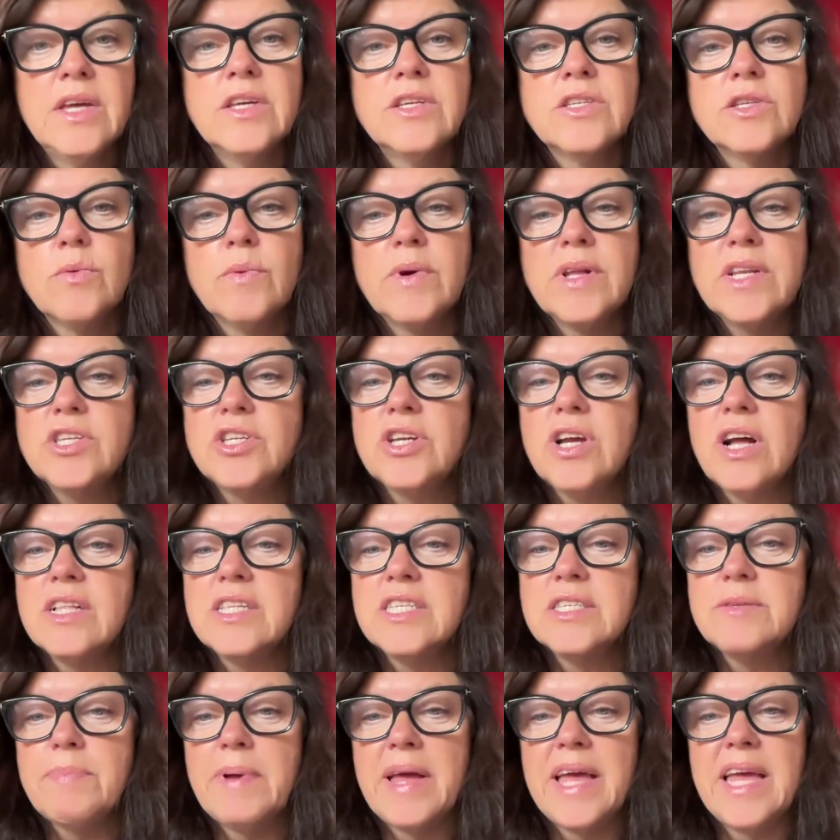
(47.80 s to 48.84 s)
So when a child
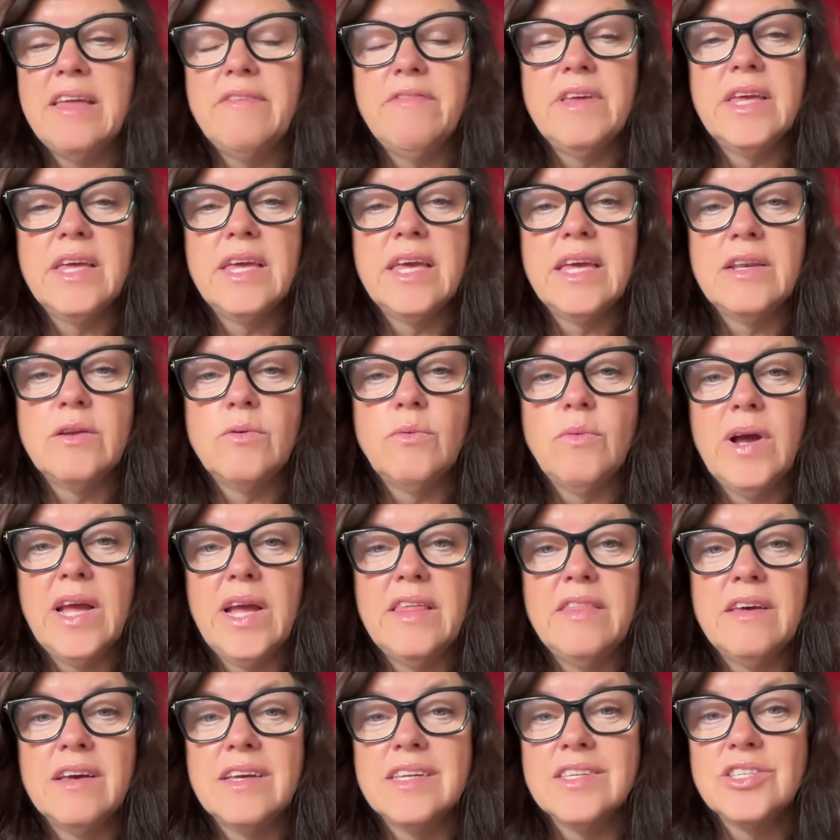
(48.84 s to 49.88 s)
is behaving in a way
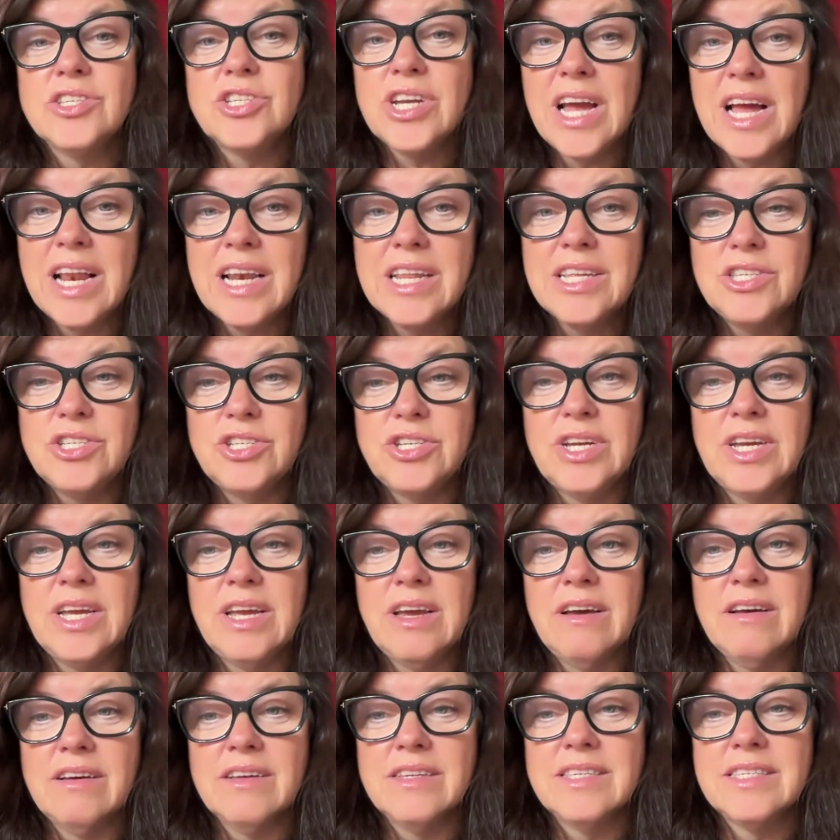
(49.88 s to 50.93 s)
that is
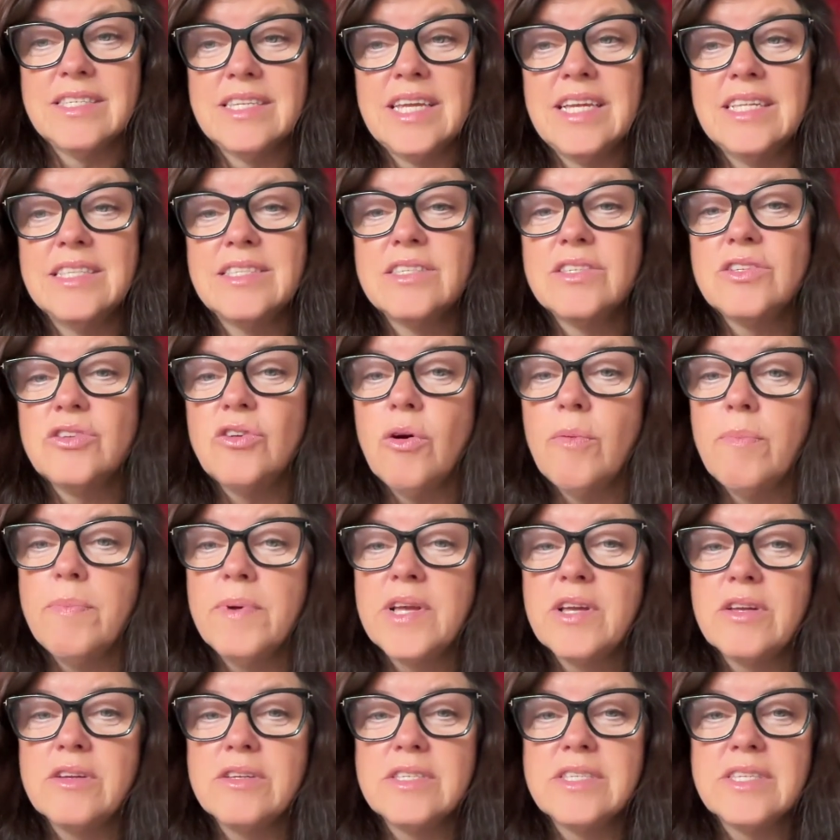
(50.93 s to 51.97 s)
challenging us, it's not
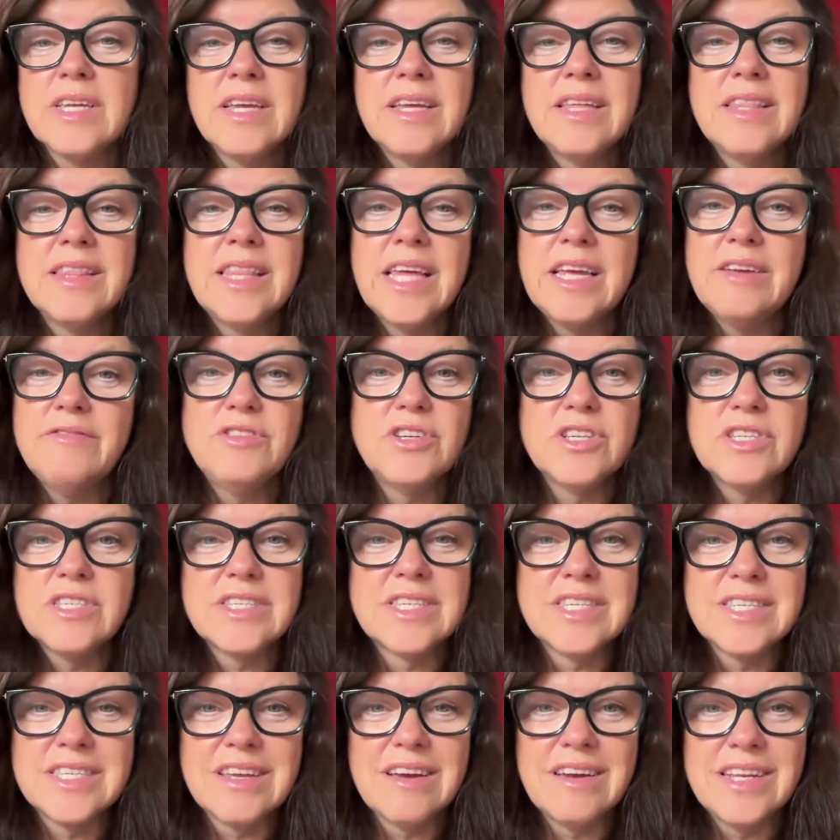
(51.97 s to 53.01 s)
because they've just
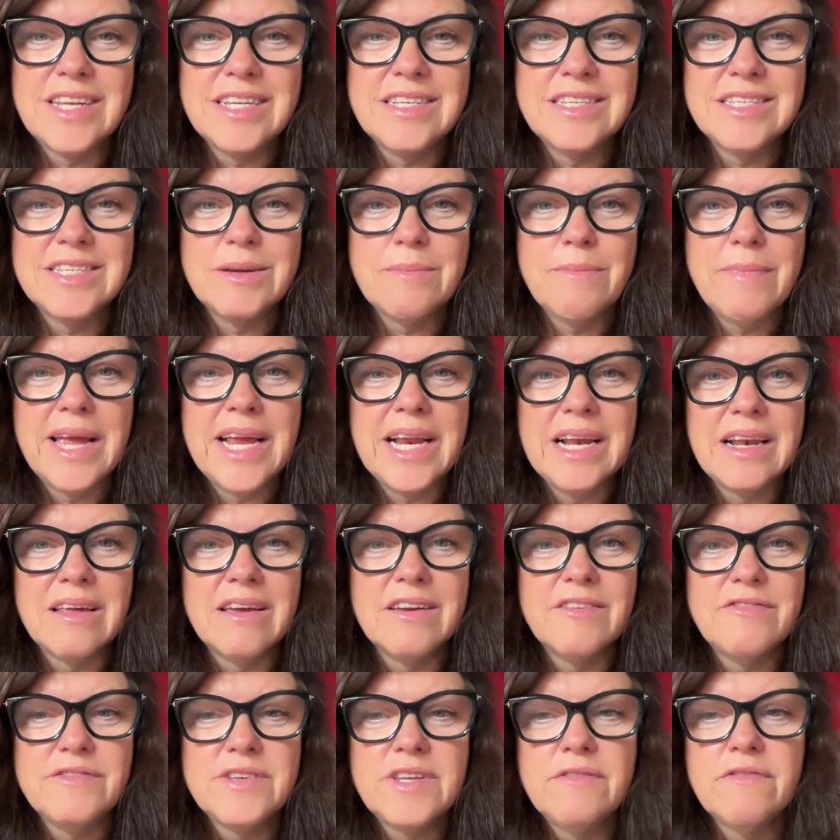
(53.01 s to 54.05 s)
decided to make
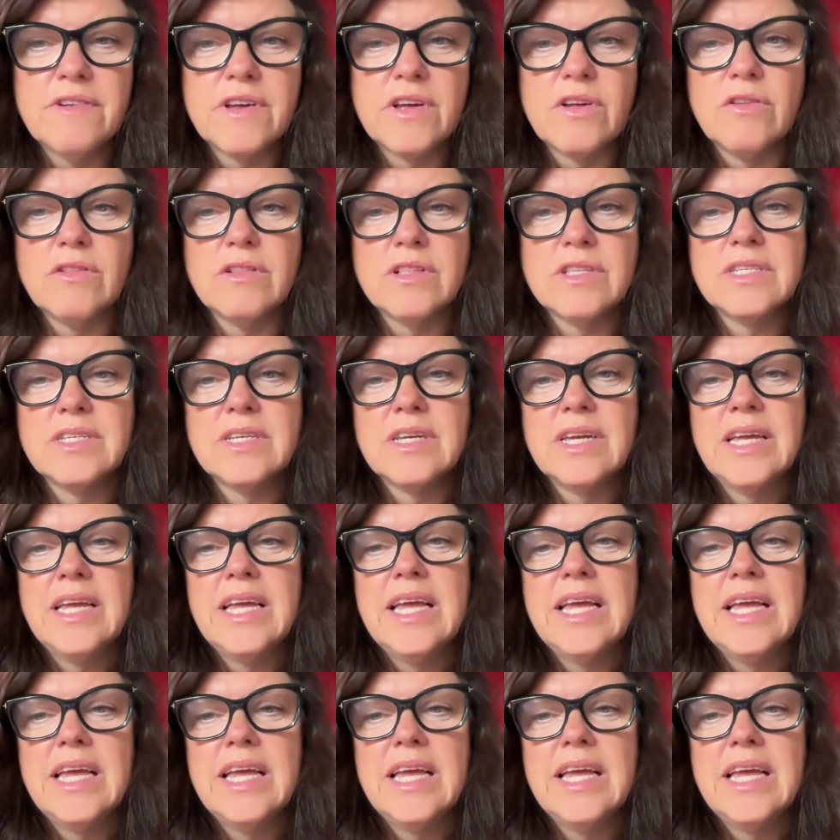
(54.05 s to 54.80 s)
life difficult.